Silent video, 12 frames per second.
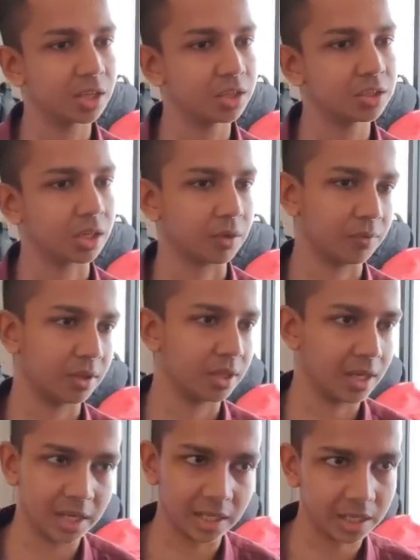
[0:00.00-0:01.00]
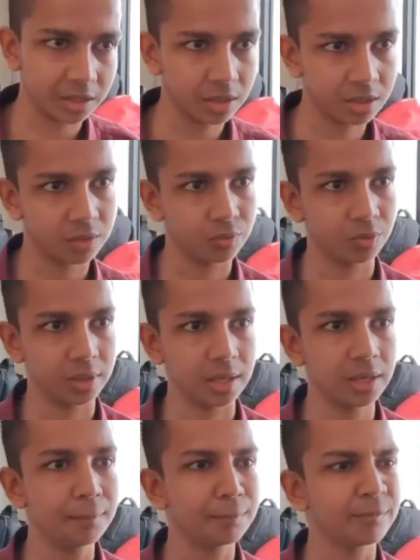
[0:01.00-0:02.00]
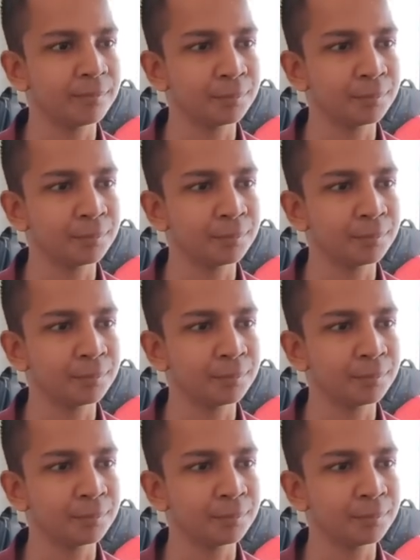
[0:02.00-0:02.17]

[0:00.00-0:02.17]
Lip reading: touch conveys elegance. Okay.